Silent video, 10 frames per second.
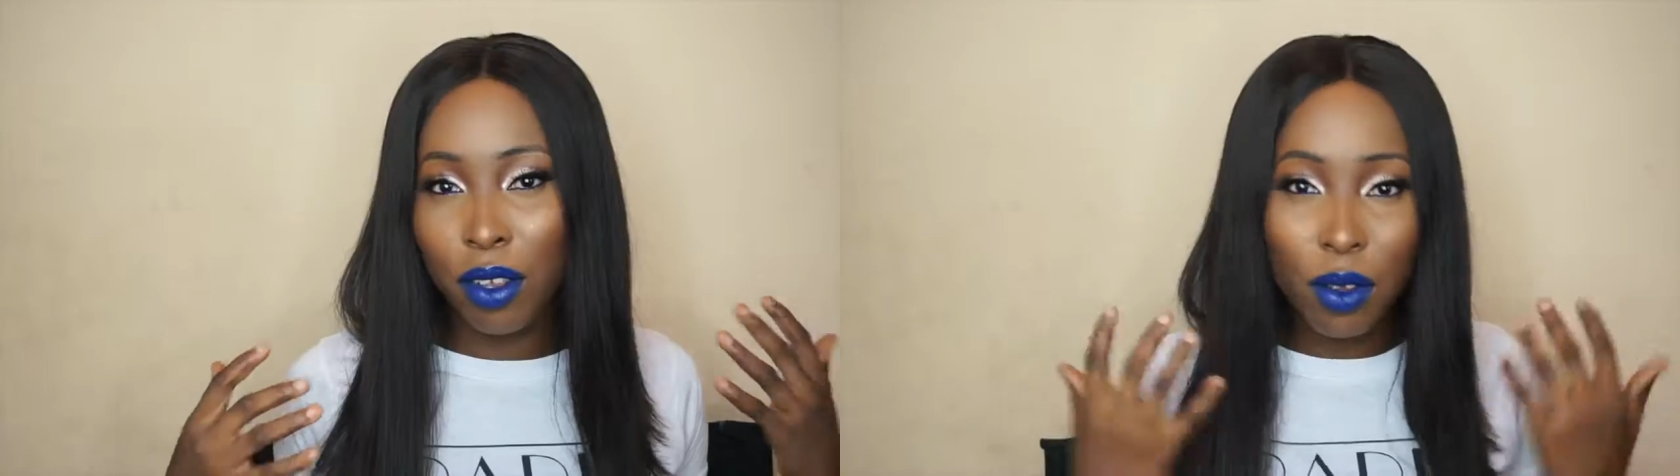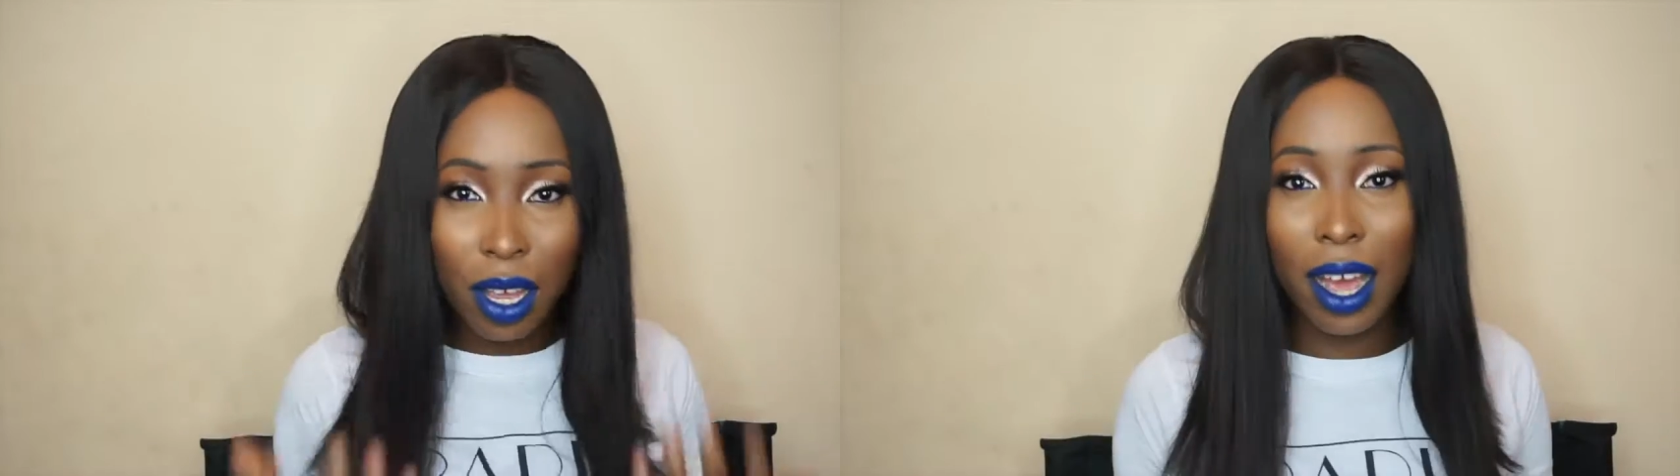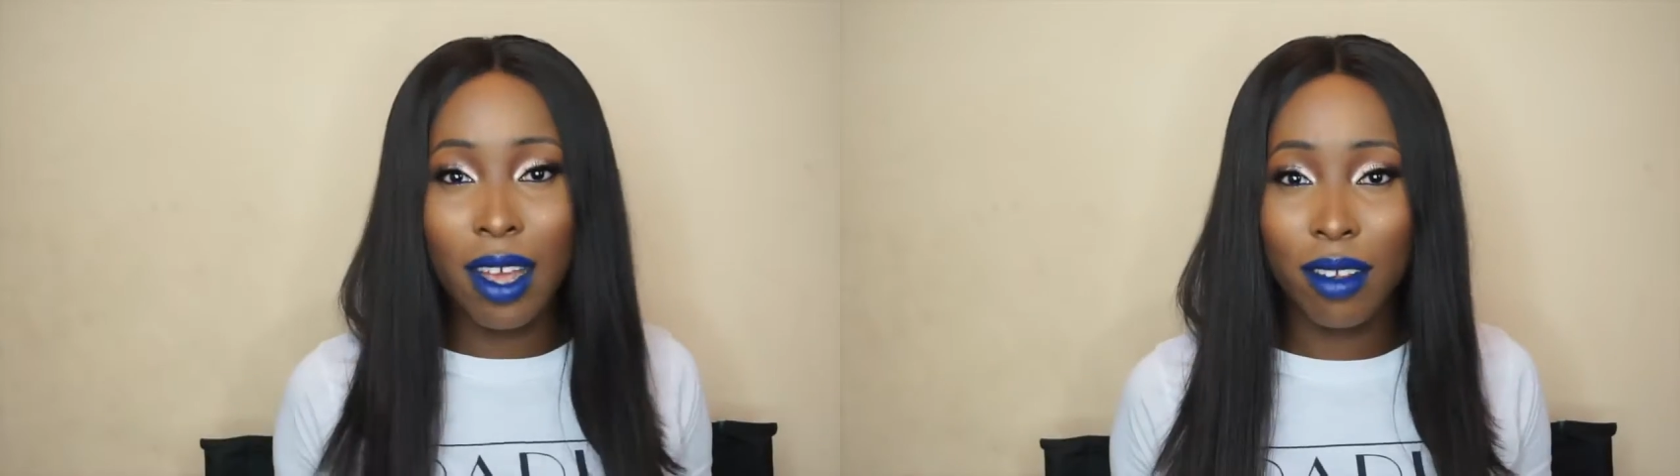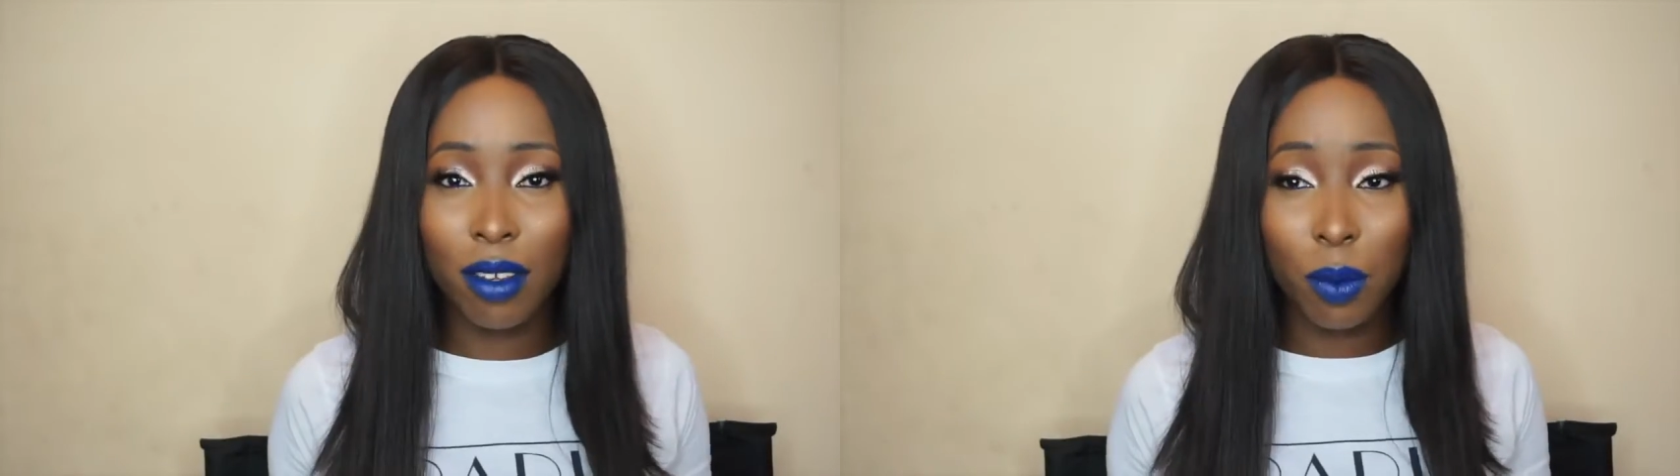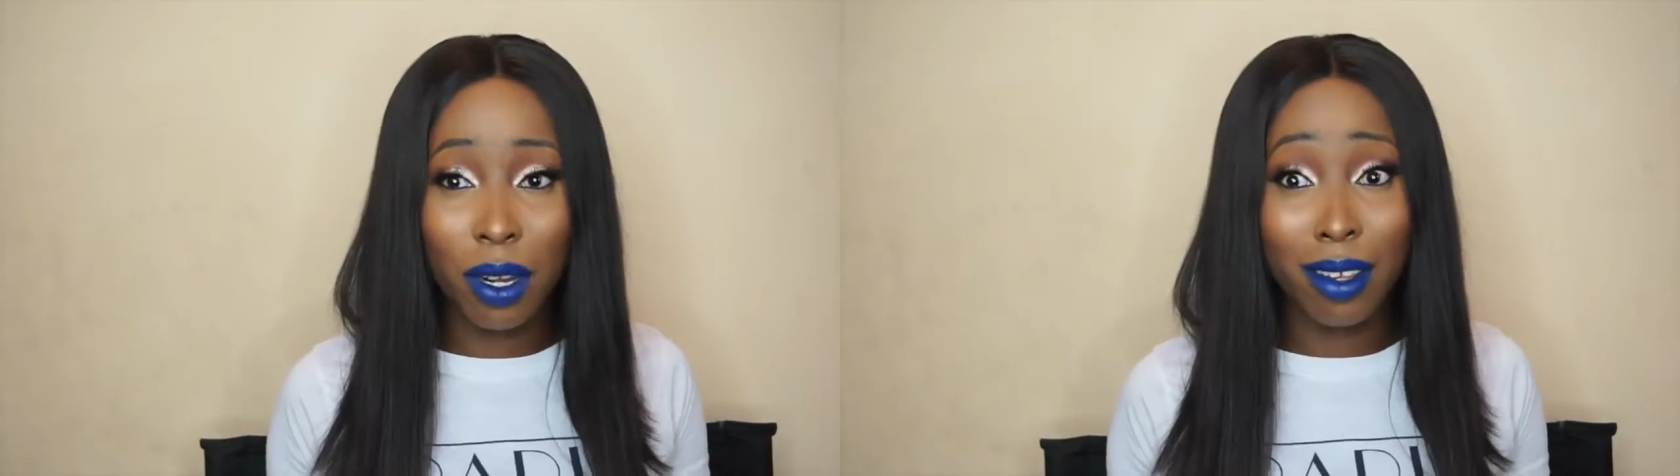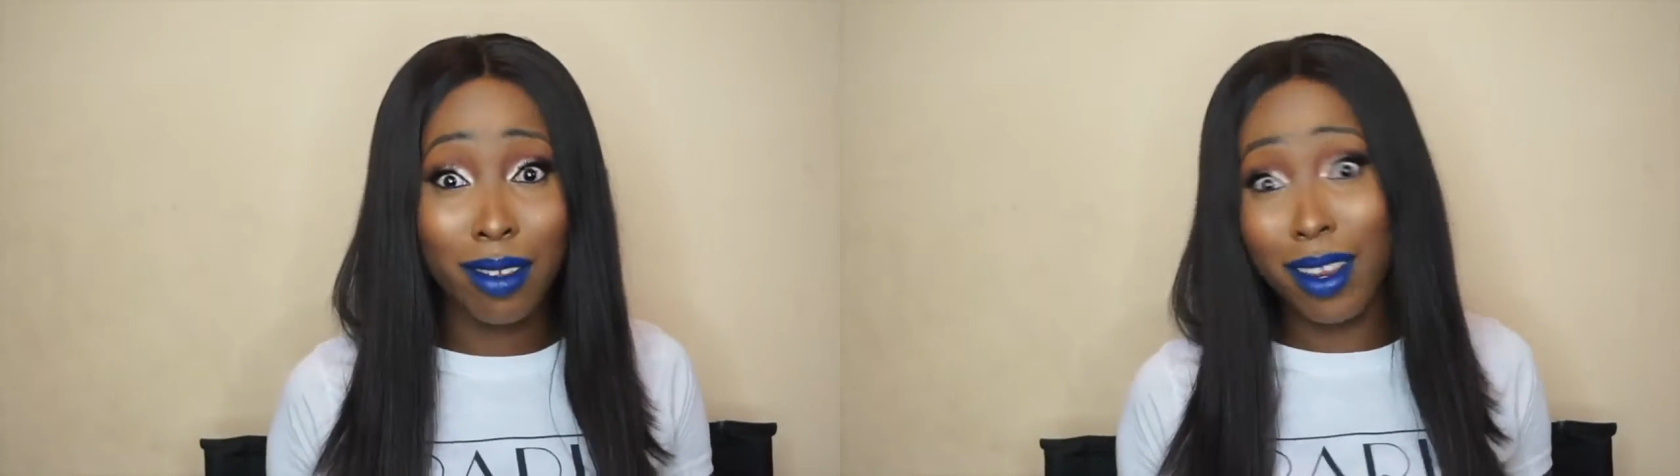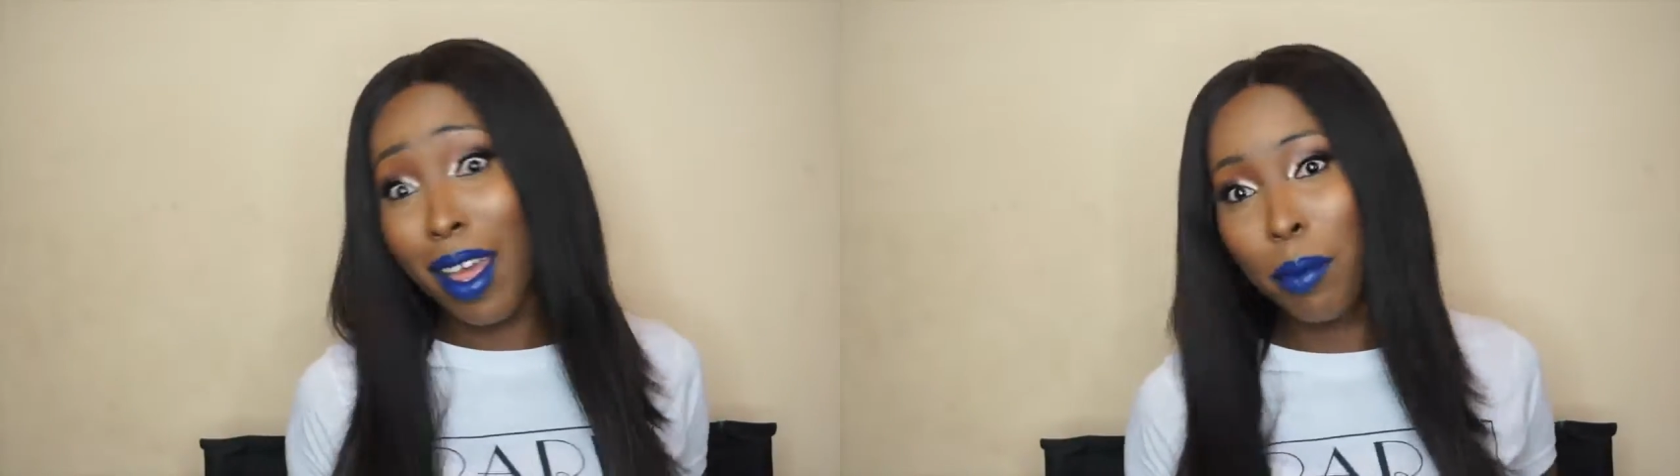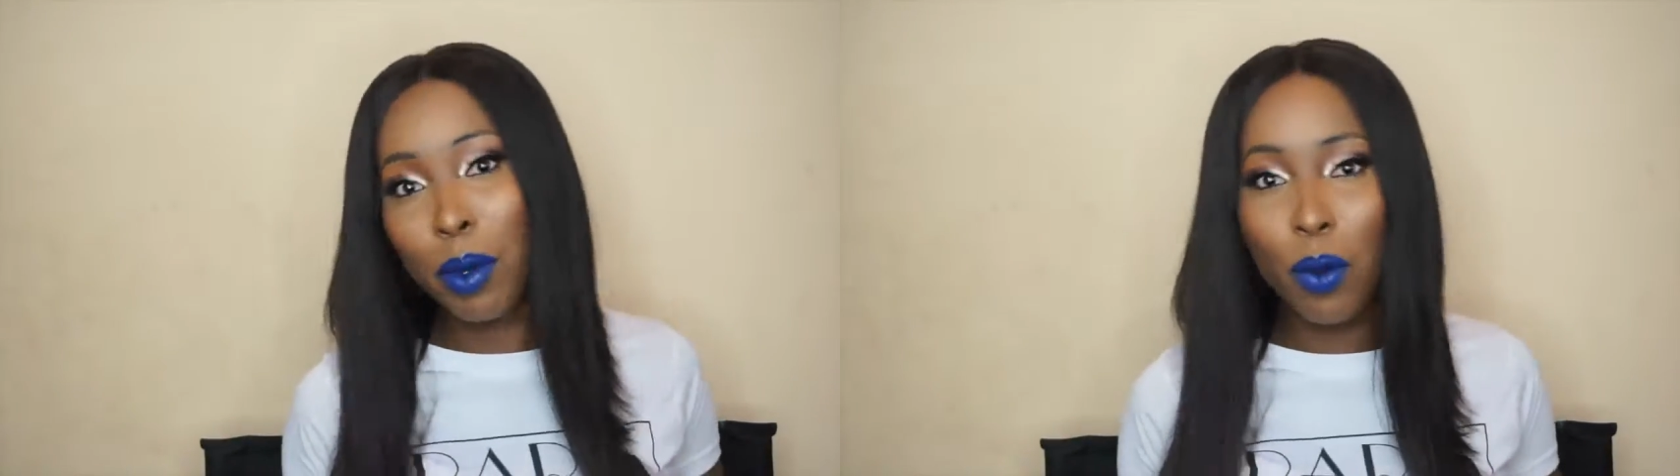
you guys as well as them